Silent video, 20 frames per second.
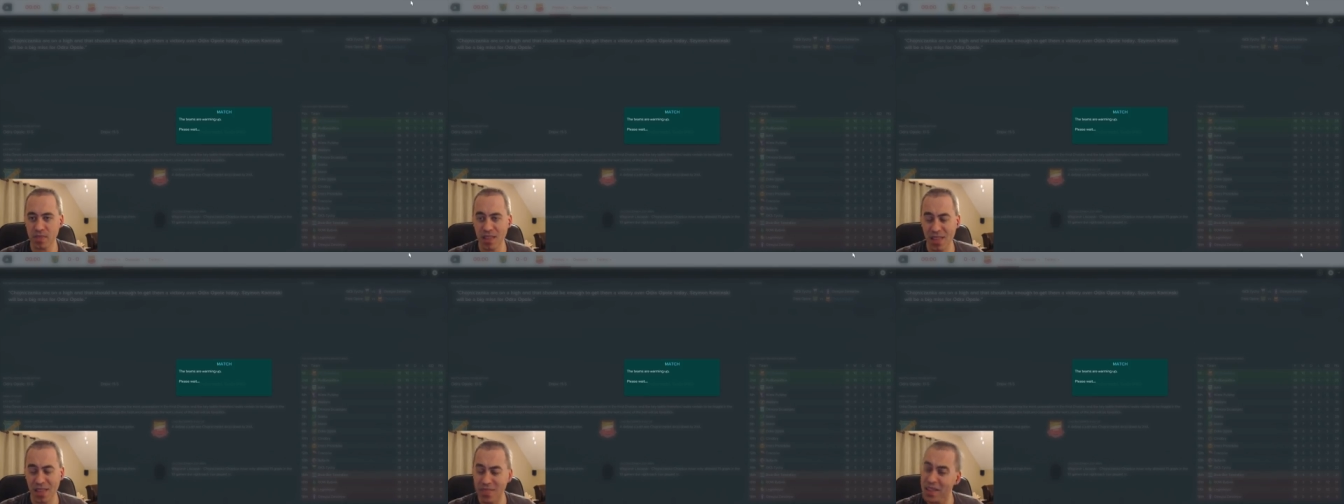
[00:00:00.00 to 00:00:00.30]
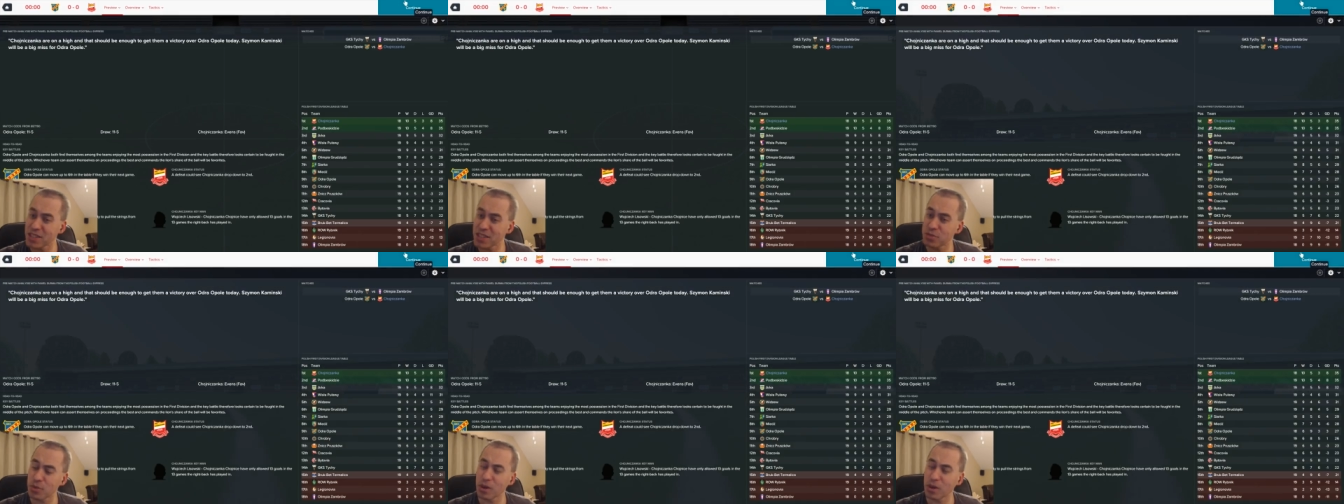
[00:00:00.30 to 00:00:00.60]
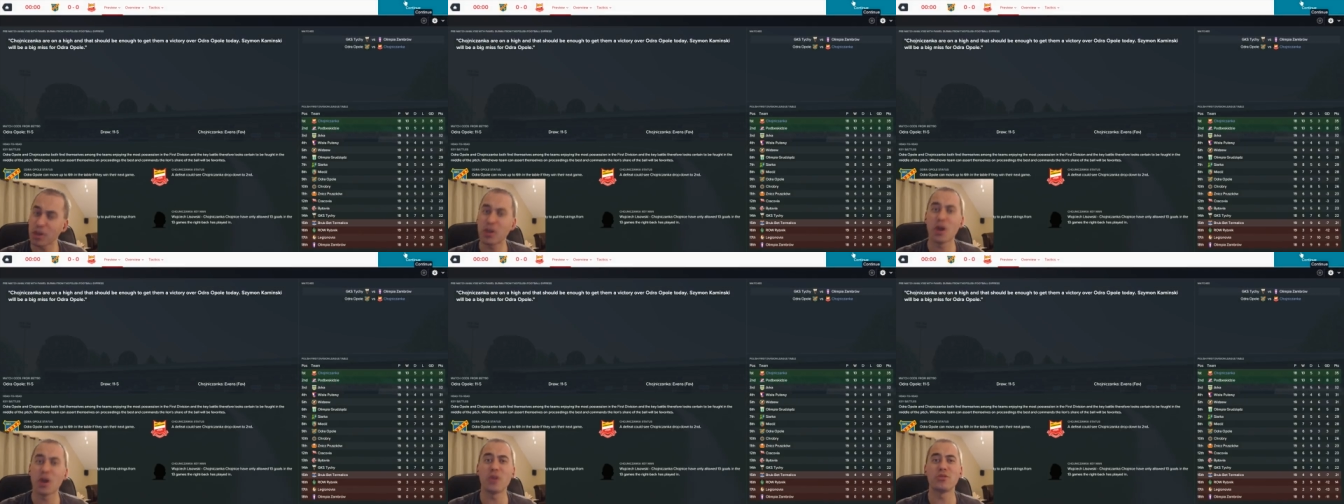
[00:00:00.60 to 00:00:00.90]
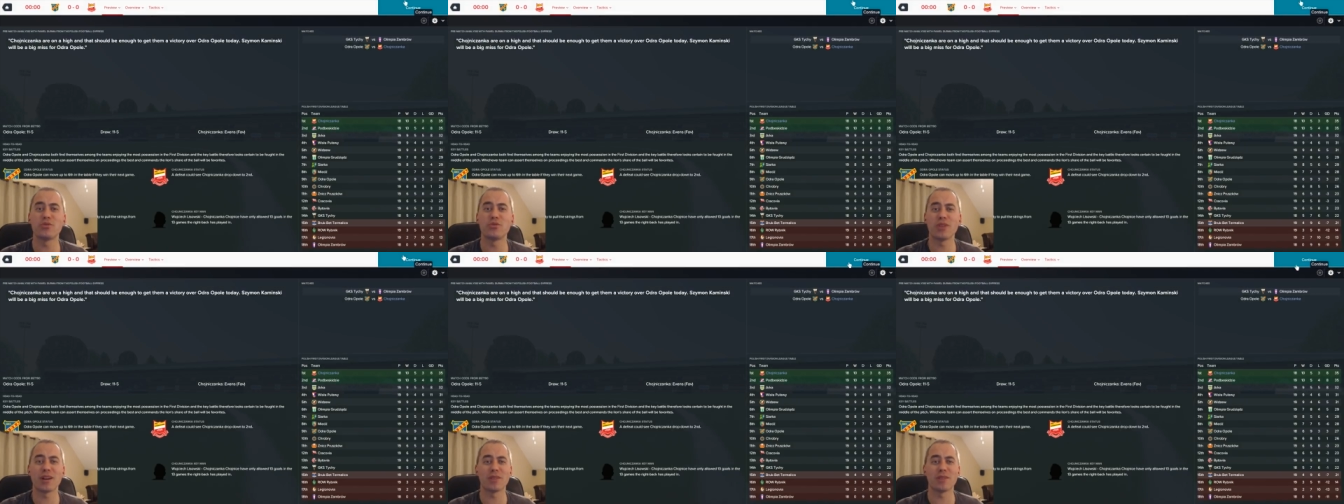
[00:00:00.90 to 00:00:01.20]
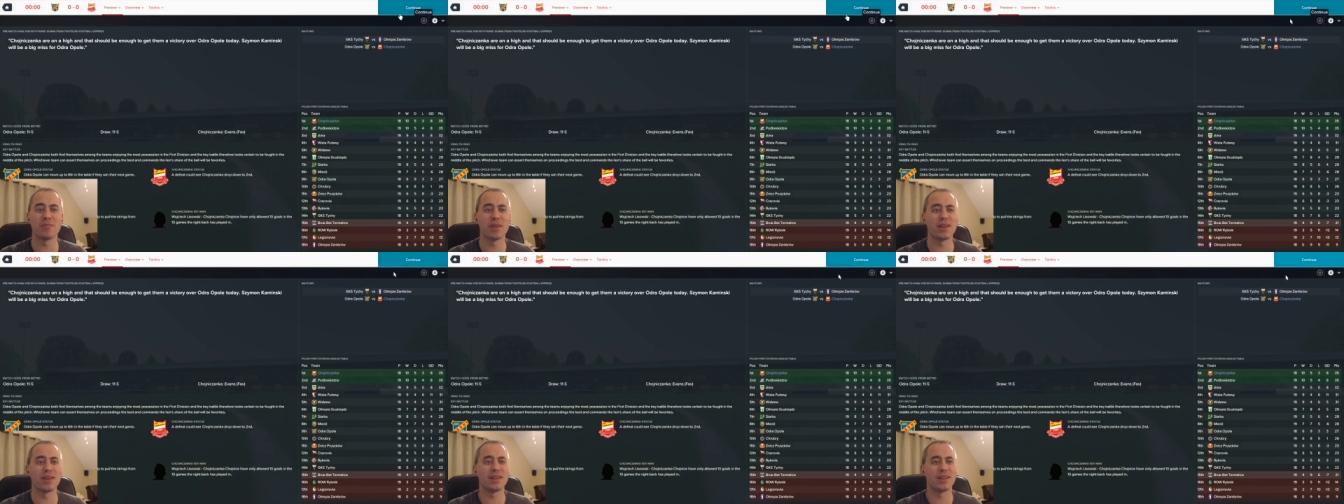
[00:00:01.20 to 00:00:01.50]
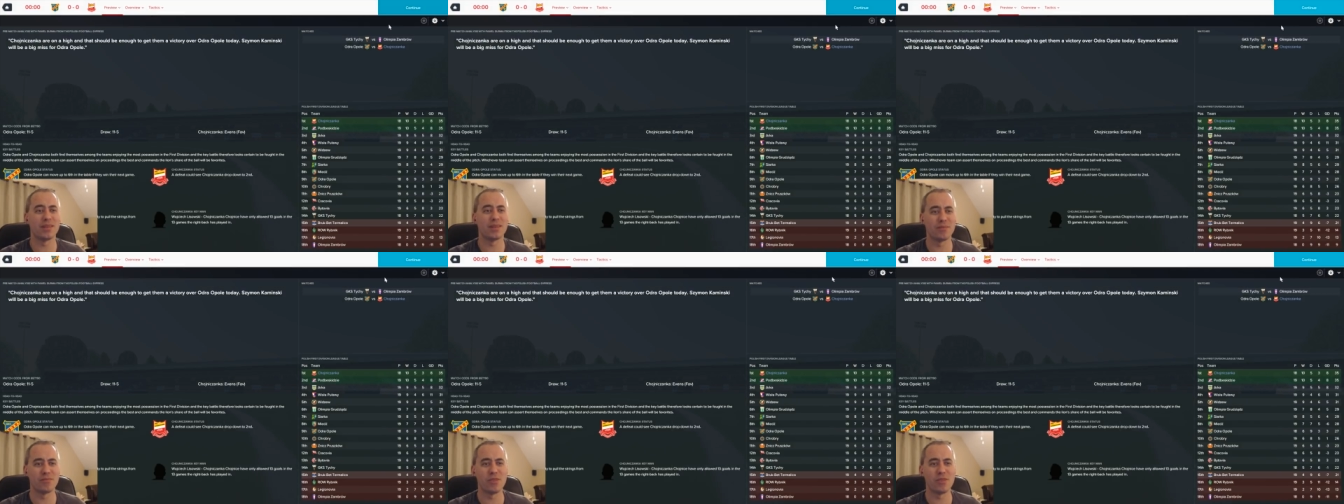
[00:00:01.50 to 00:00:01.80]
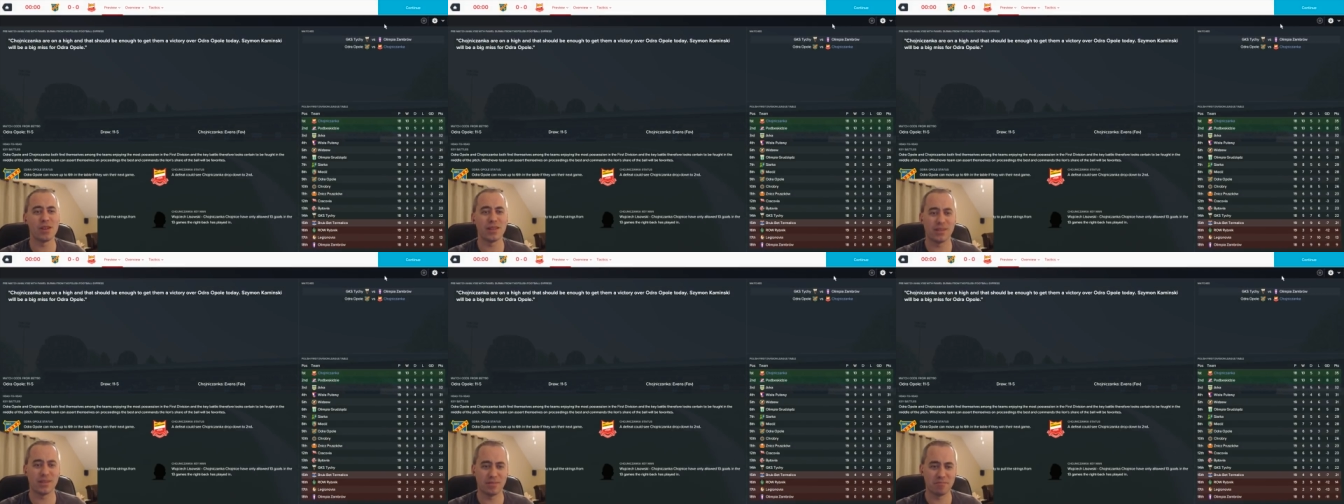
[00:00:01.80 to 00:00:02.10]
And that's what our coach recommended, and
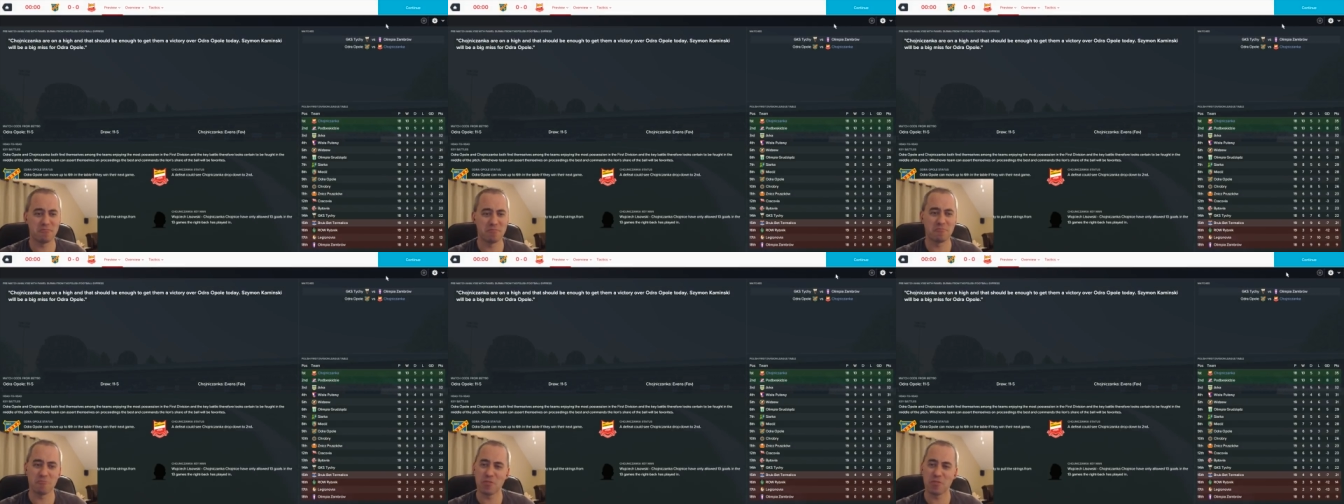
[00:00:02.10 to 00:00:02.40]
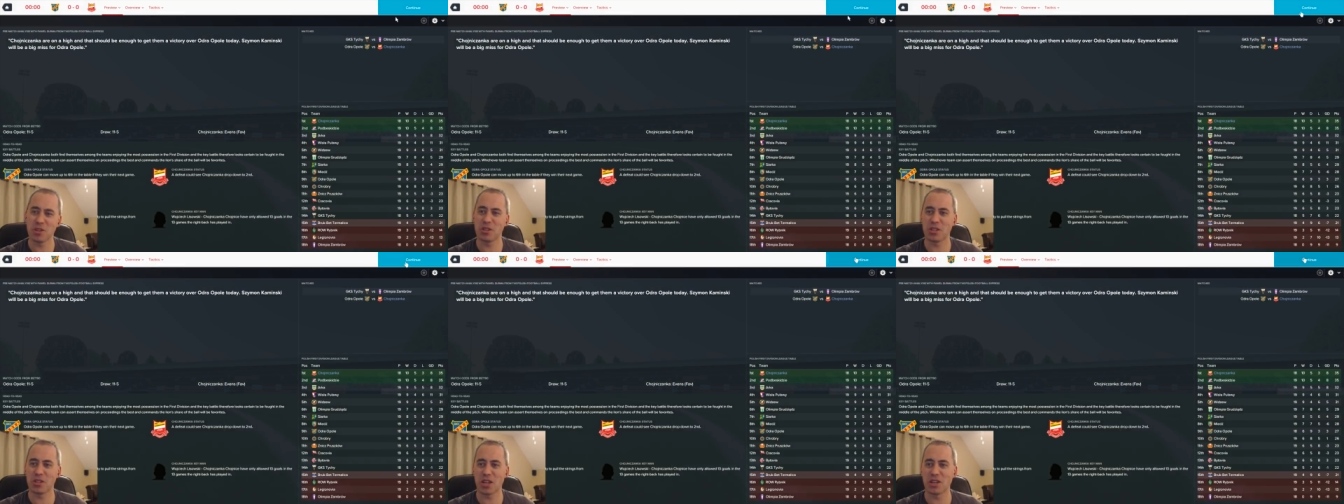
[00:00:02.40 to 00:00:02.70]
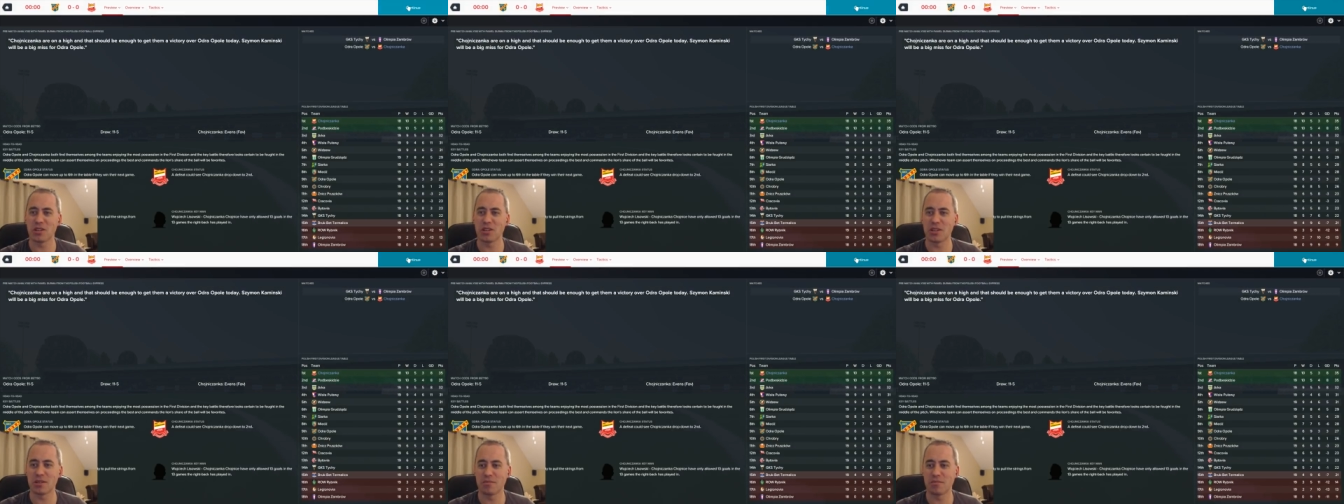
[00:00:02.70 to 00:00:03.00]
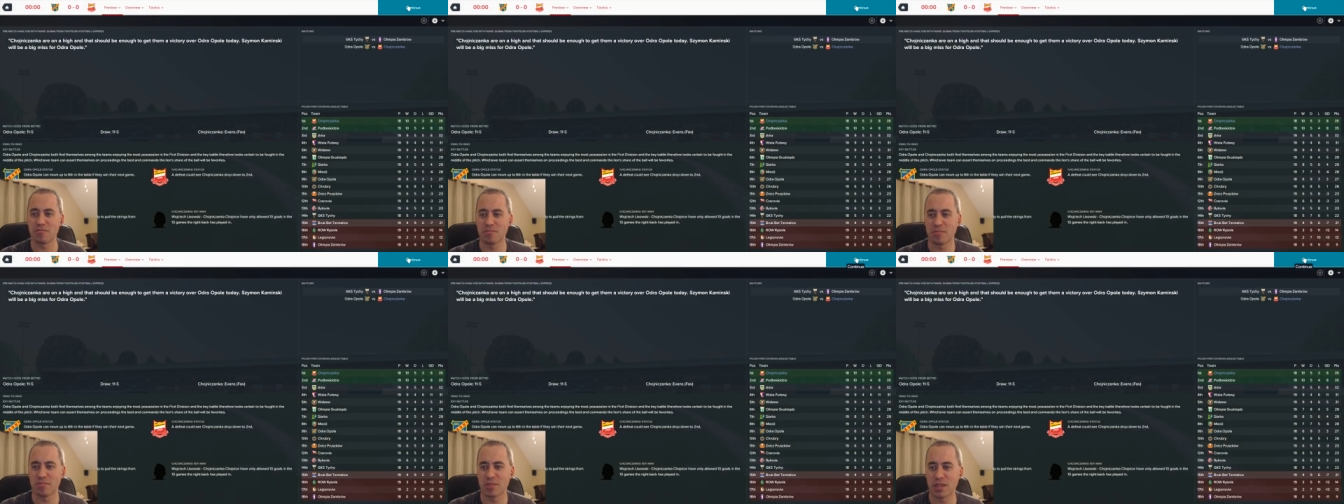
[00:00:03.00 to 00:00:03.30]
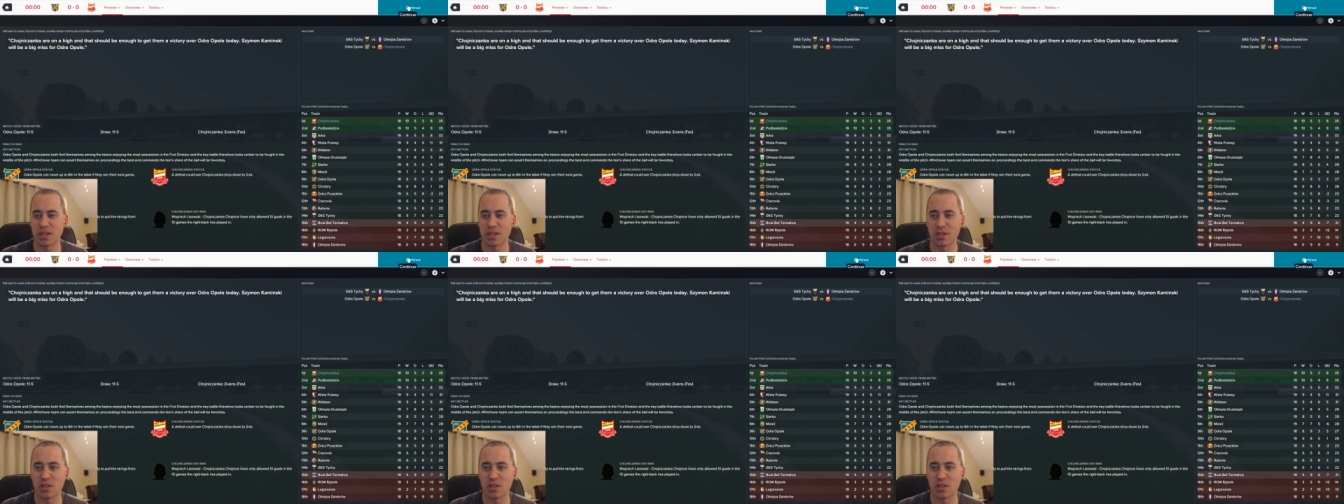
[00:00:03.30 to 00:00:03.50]
we, we tend to tend to